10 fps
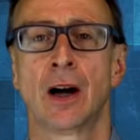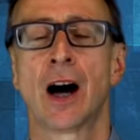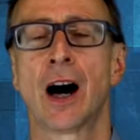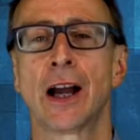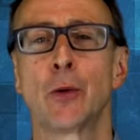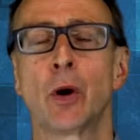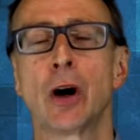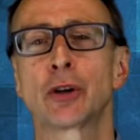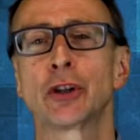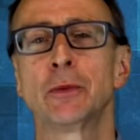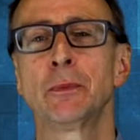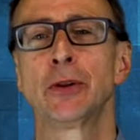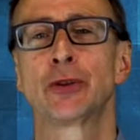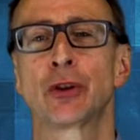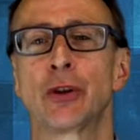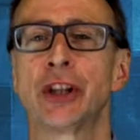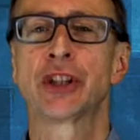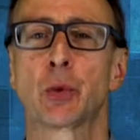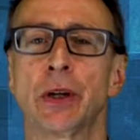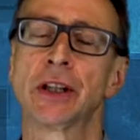Hi, welcome to
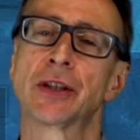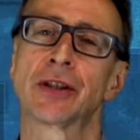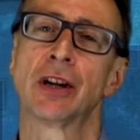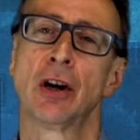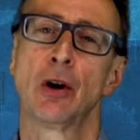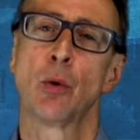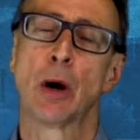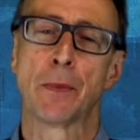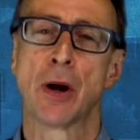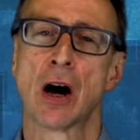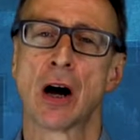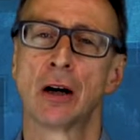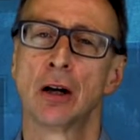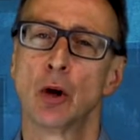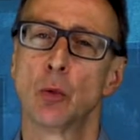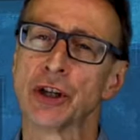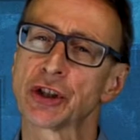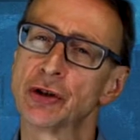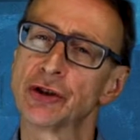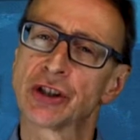this week's webinar, which
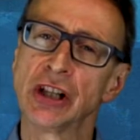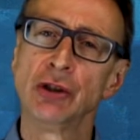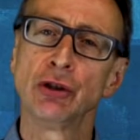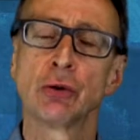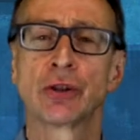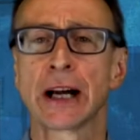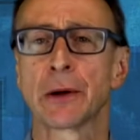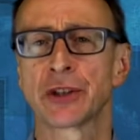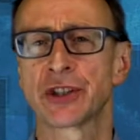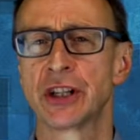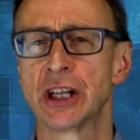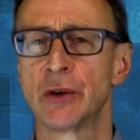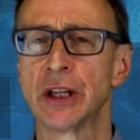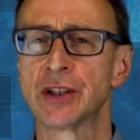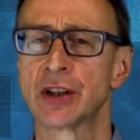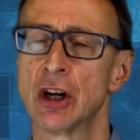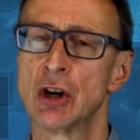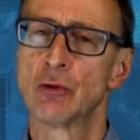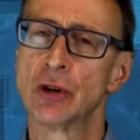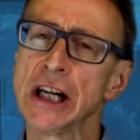continues our series
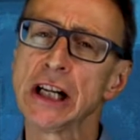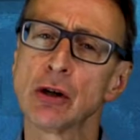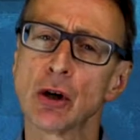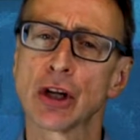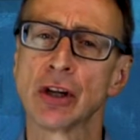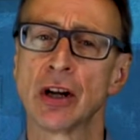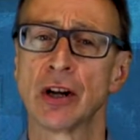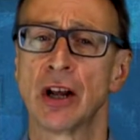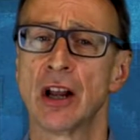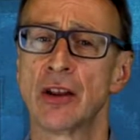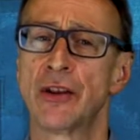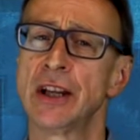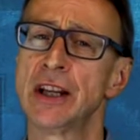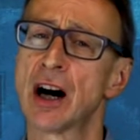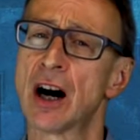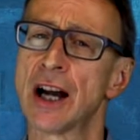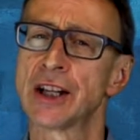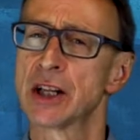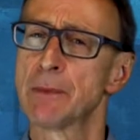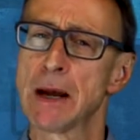really looking at the
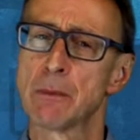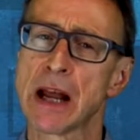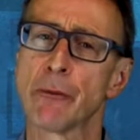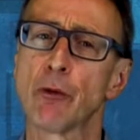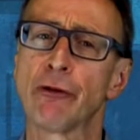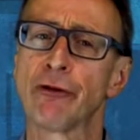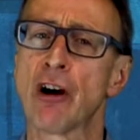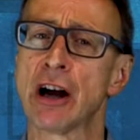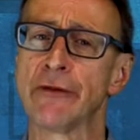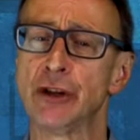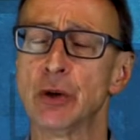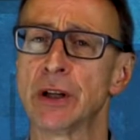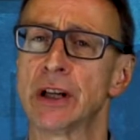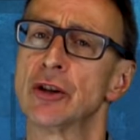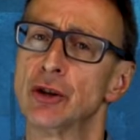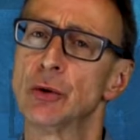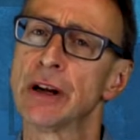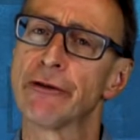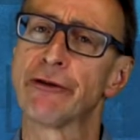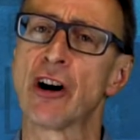ISMM Level 5 unit,
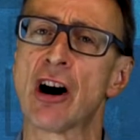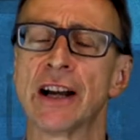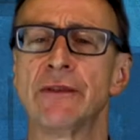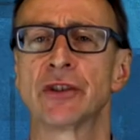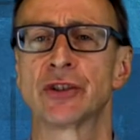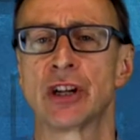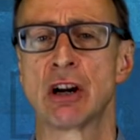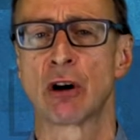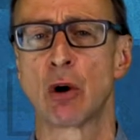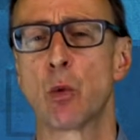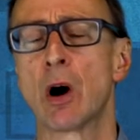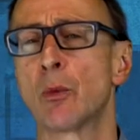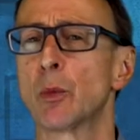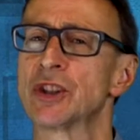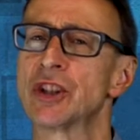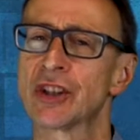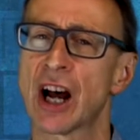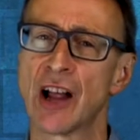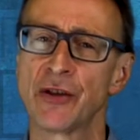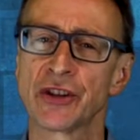Unit 501, which is
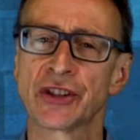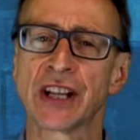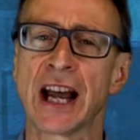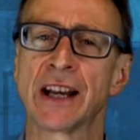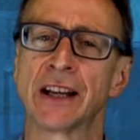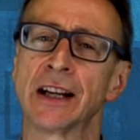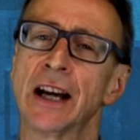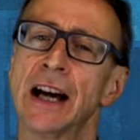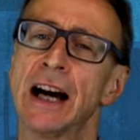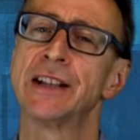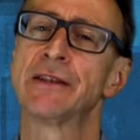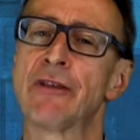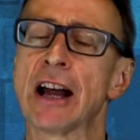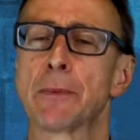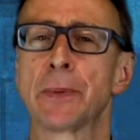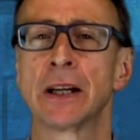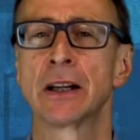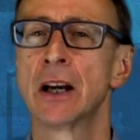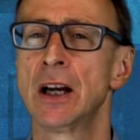understanding and developing